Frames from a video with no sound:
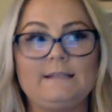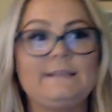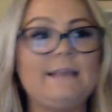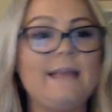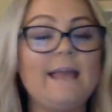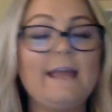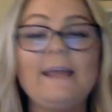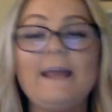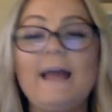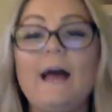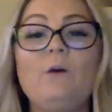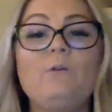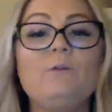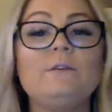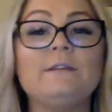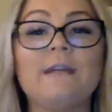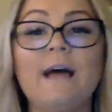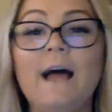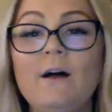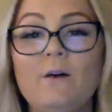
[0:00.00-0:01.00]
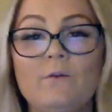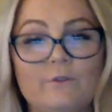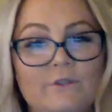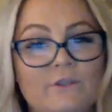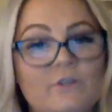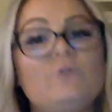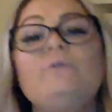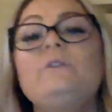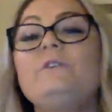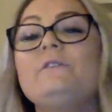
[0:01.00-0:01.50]
saying out loud
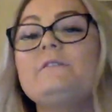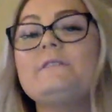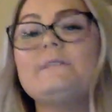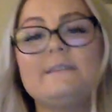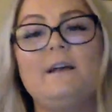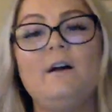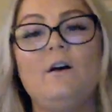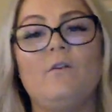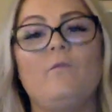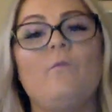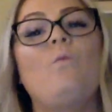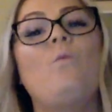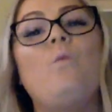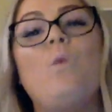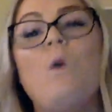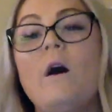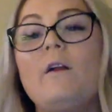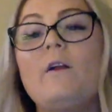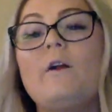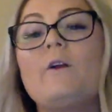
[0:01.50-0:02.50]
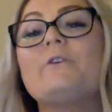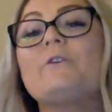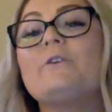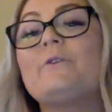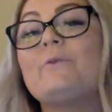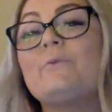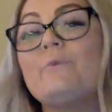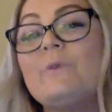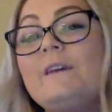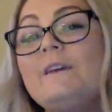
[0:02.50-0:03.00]
to yourself, what are
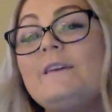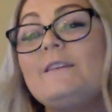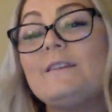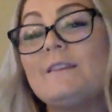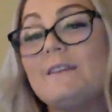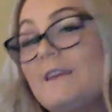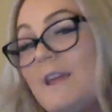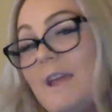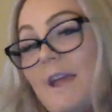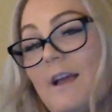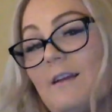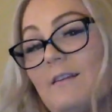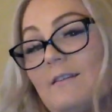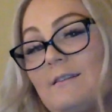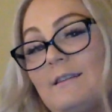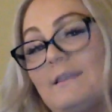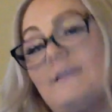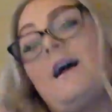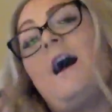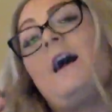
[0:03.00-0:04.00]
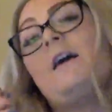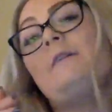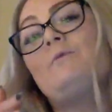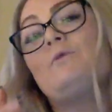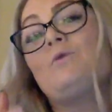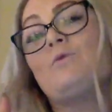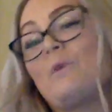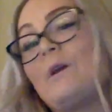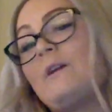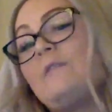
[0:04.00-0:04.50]
3 things that I'm
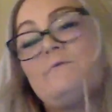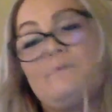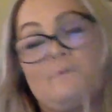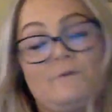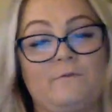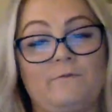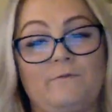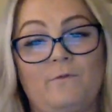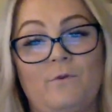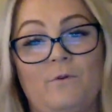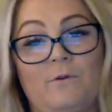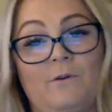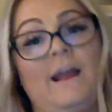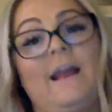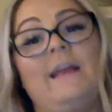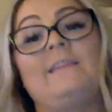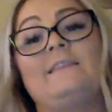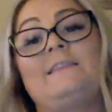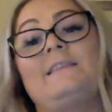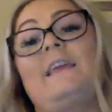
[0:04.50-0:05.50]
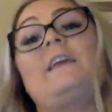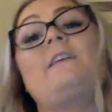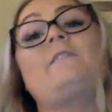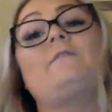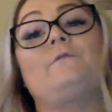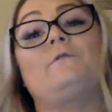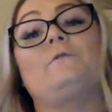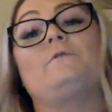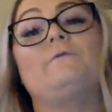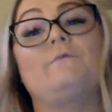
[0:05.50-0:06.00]
grateful for and
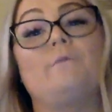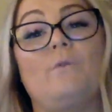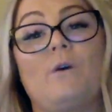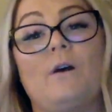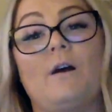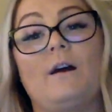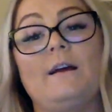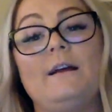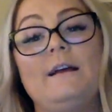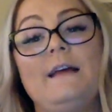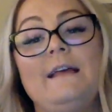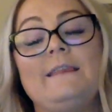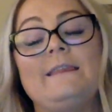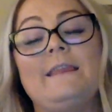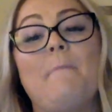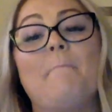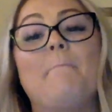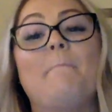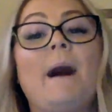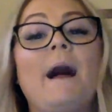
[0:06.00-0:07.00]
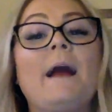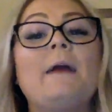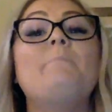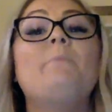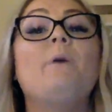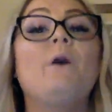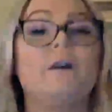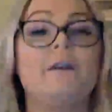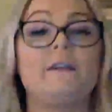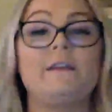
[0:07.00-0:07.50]
thankful for that my
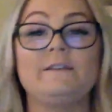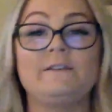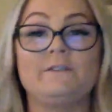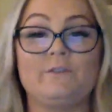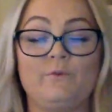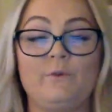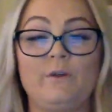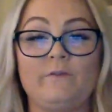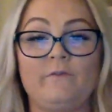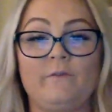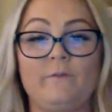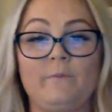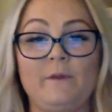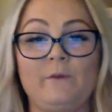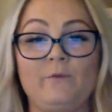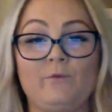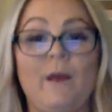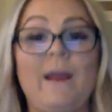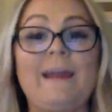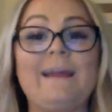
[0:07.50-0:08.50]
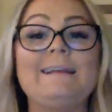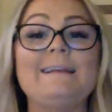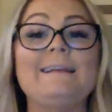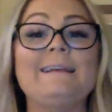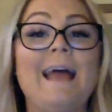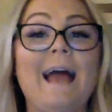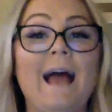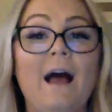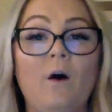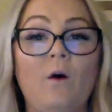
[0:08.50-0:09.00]
body is doing for me right
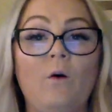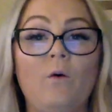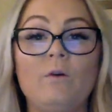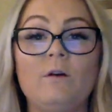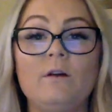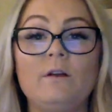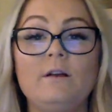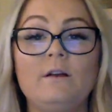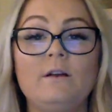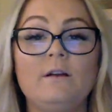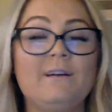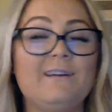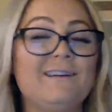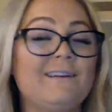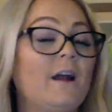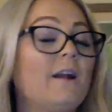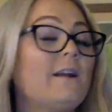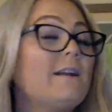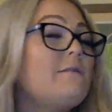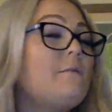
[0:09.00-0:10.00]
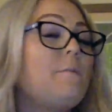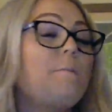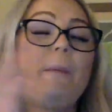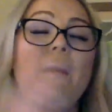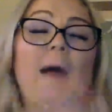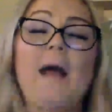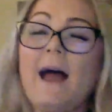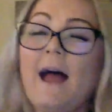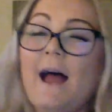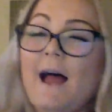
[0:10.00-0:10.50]
now? Not in the
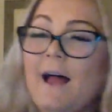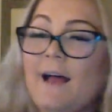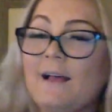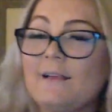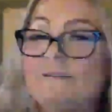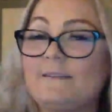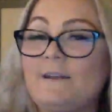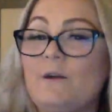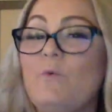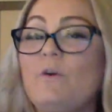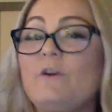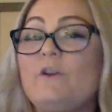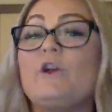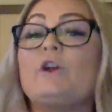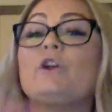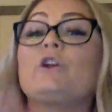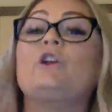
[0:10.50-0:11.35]
past, not what you're